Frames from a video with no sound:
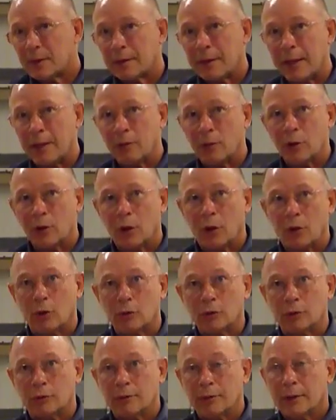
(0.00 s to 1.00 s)
they will
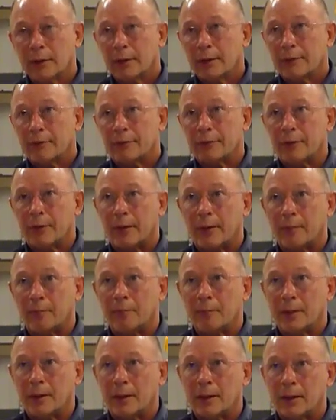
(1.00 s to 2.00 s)
go
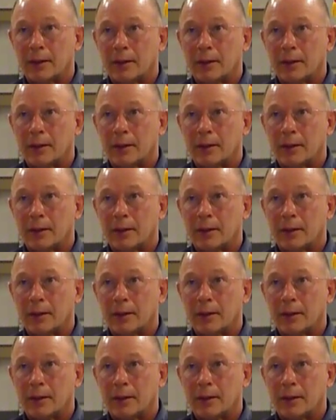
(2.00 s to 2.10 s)
from